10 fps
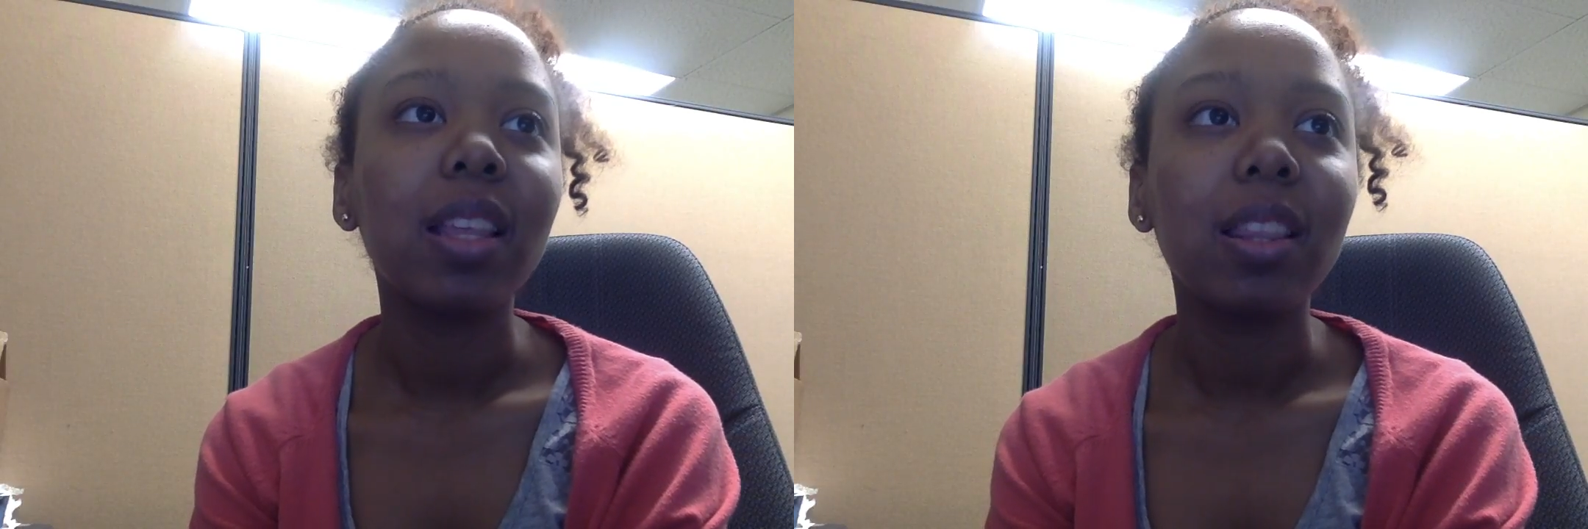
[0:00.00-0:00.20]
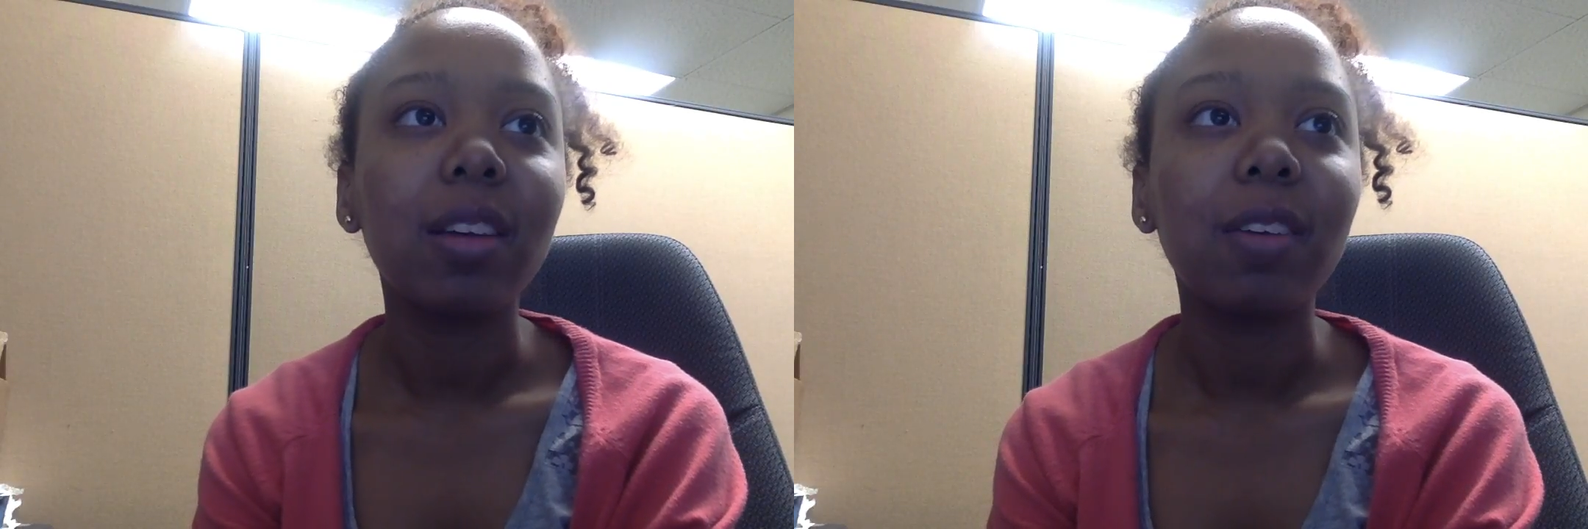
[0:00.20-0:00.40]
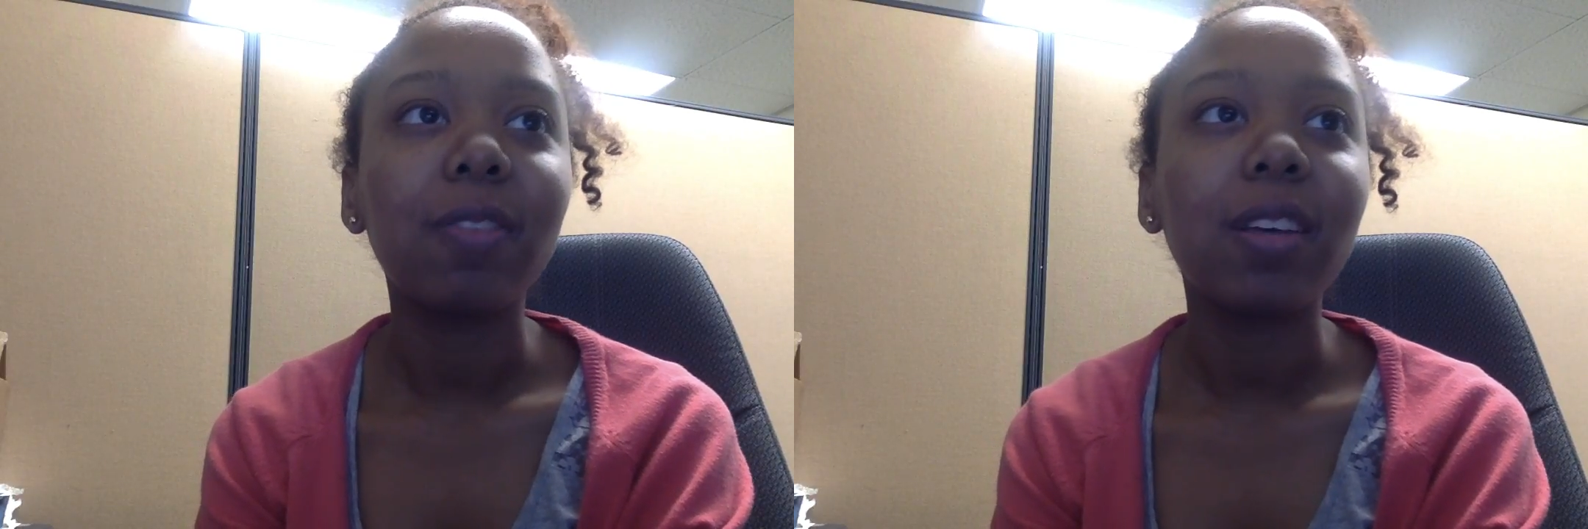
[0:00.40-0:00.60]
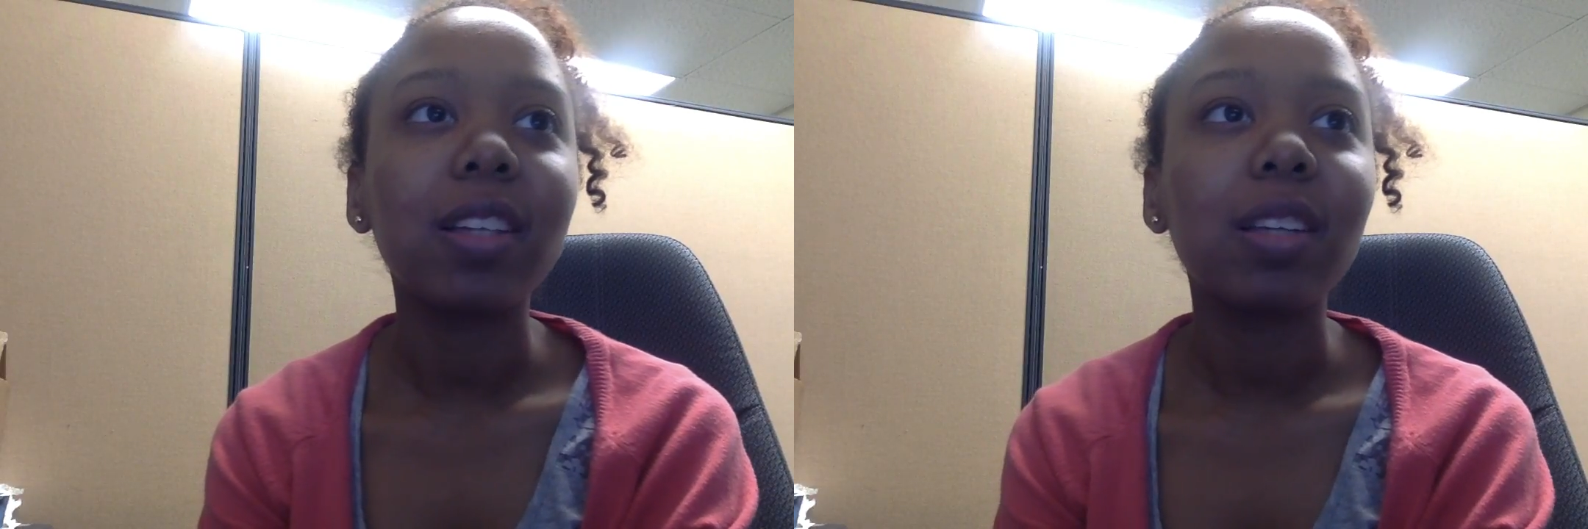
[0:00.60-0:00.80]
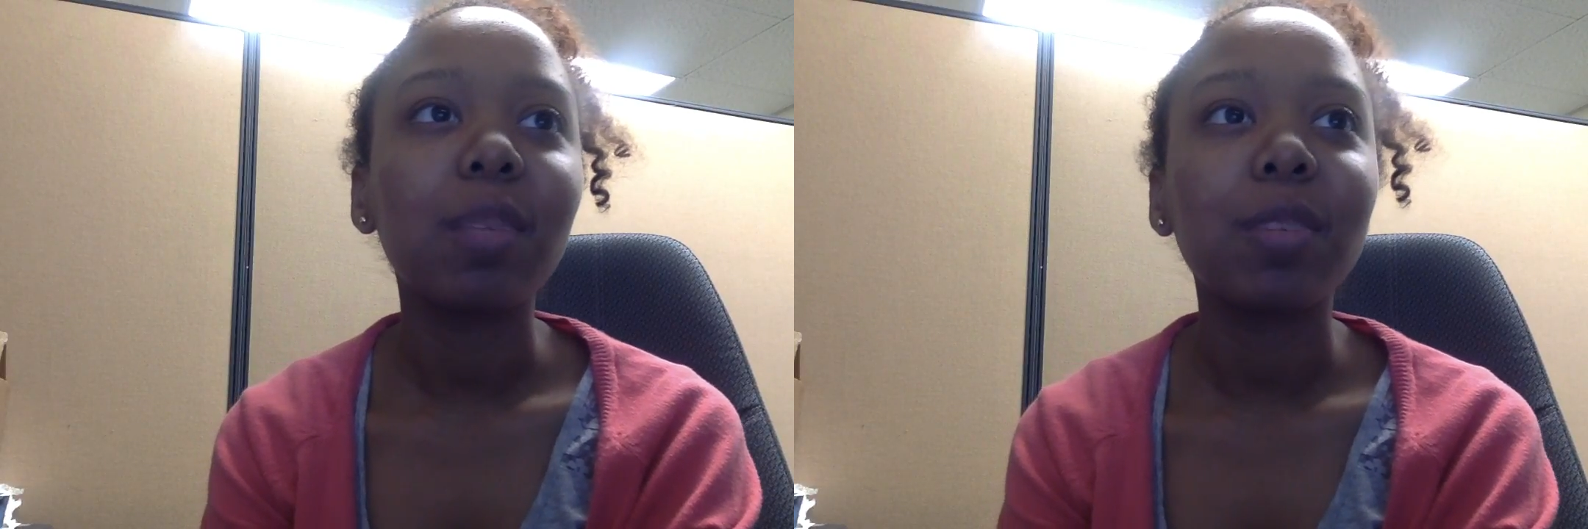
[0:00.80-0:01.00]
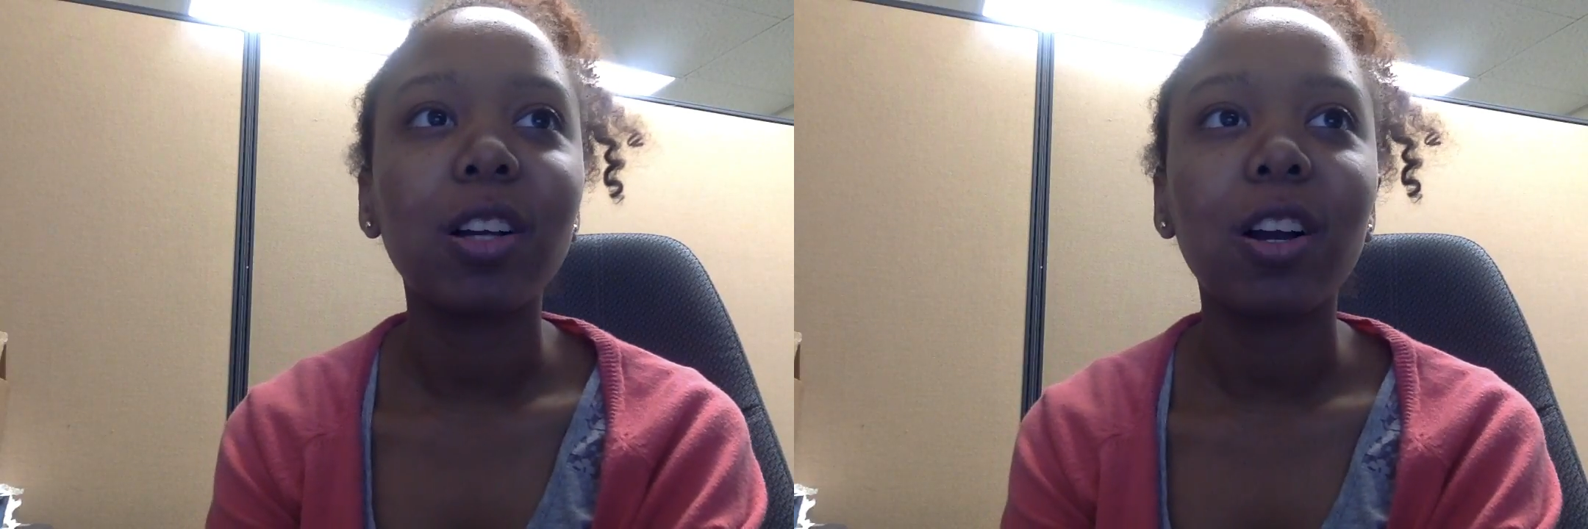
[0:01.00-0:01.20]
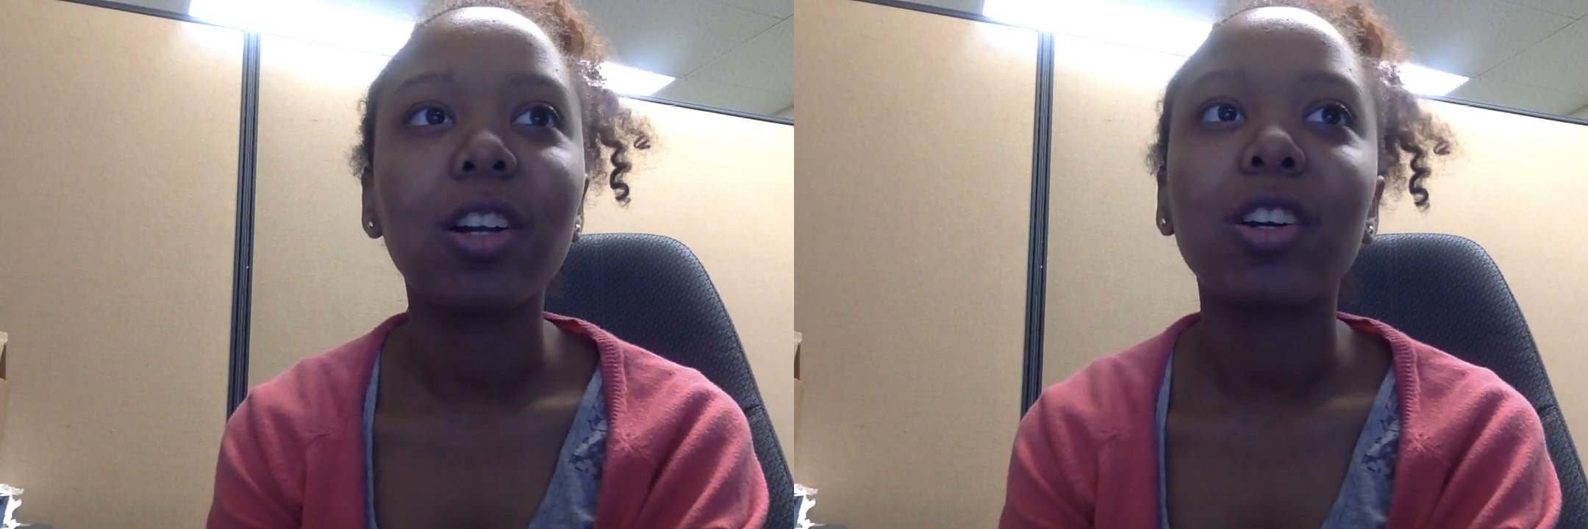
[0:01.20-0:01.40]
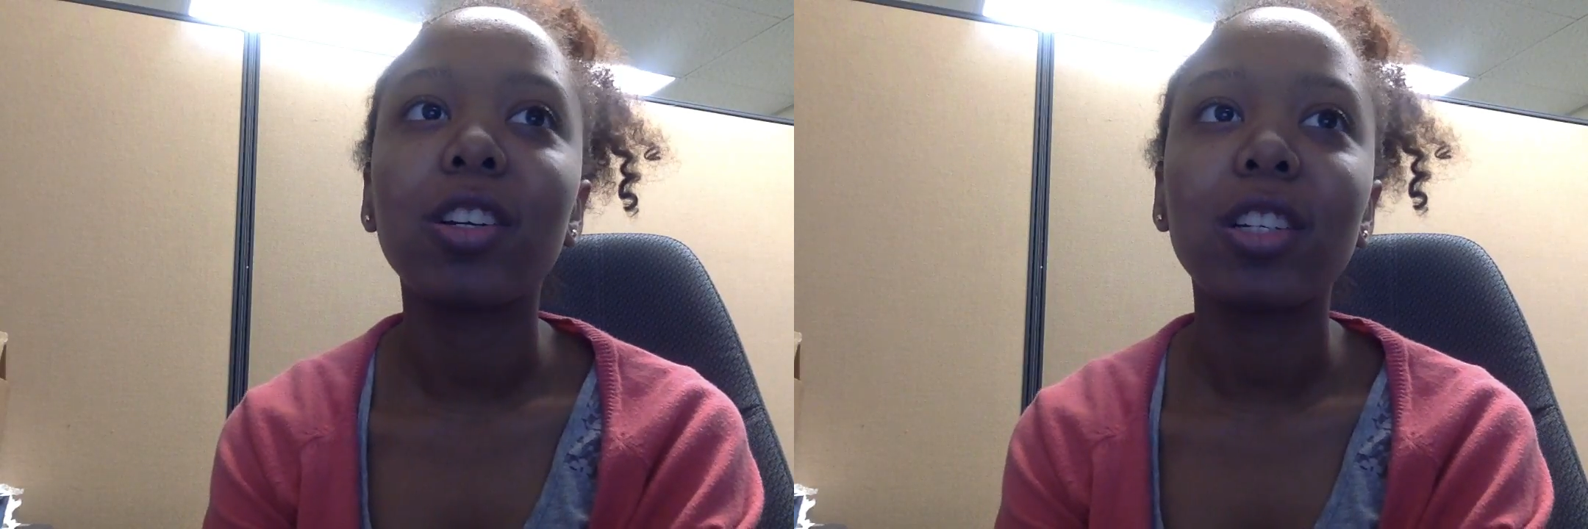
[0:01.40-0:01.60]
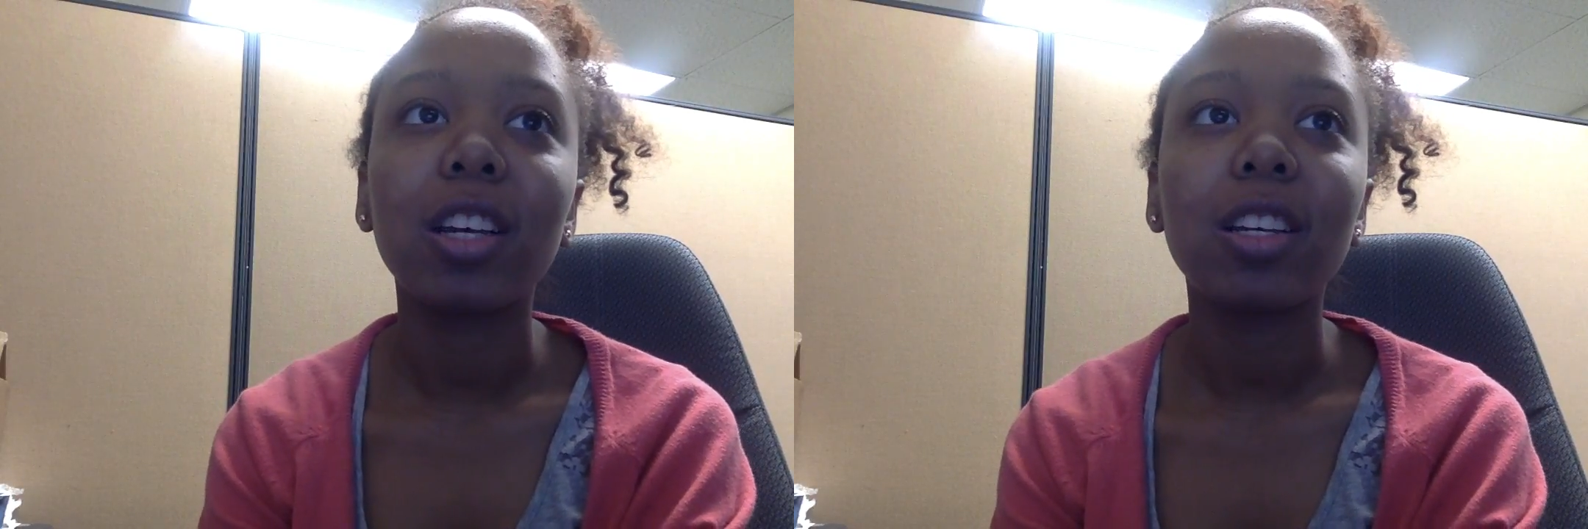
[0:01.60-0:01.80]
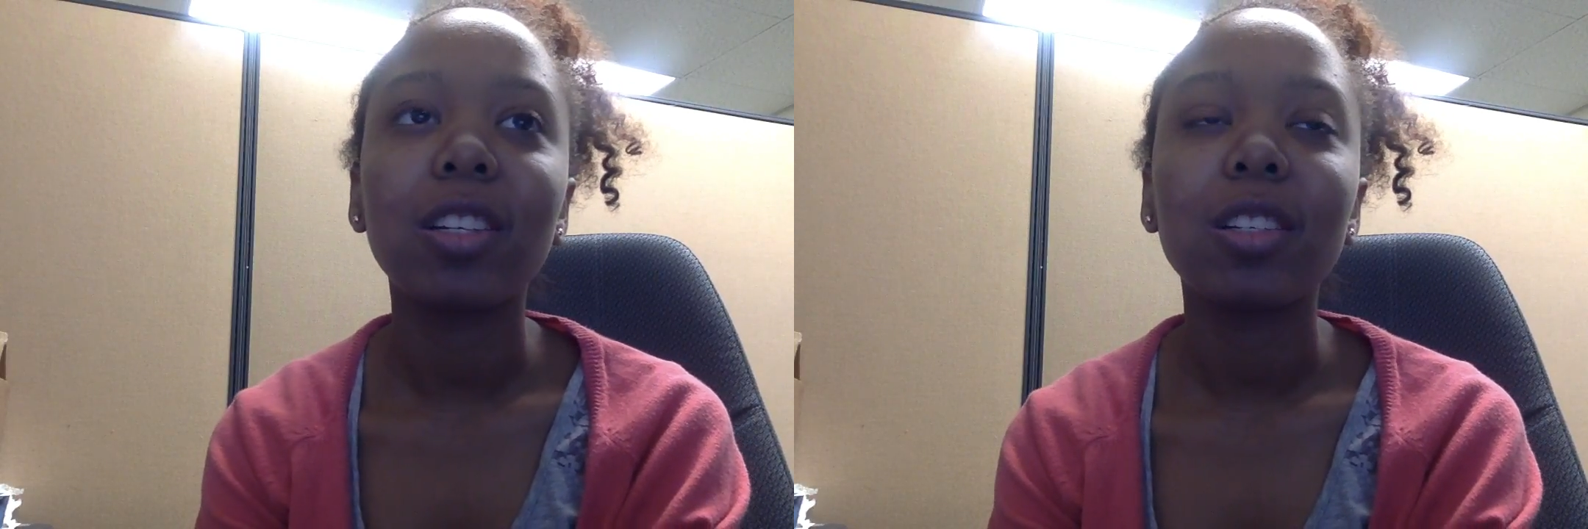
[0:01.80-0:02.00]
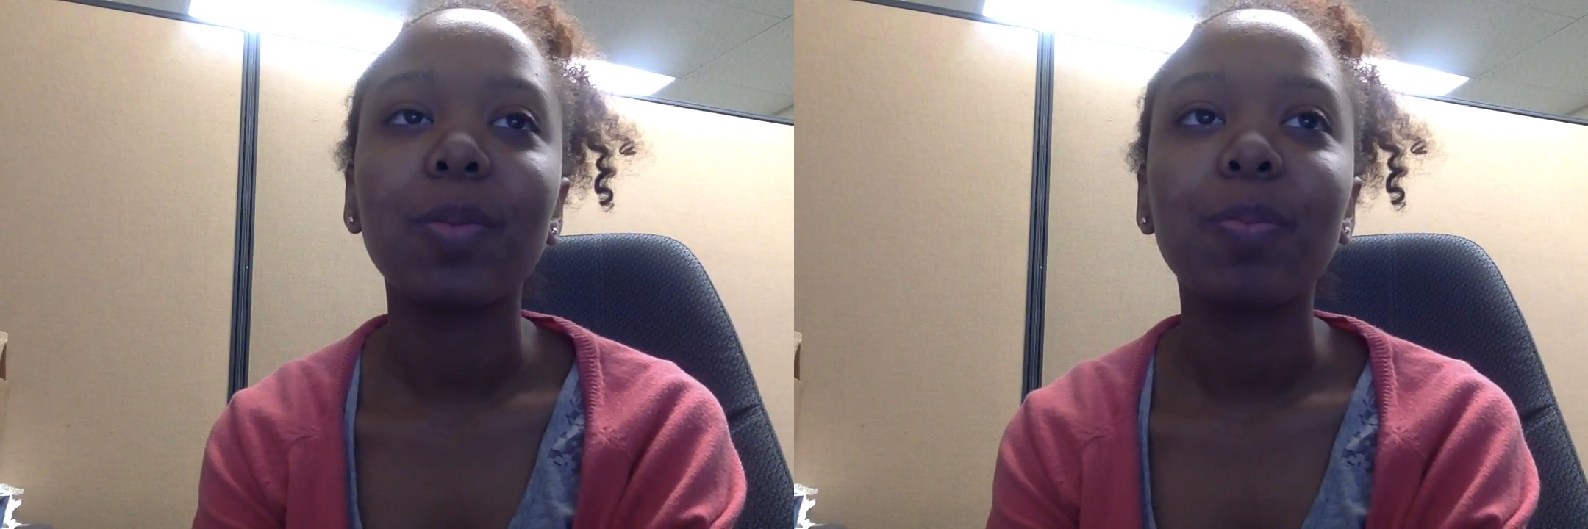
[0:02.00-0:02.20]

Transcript: Their effects are much harder to judge.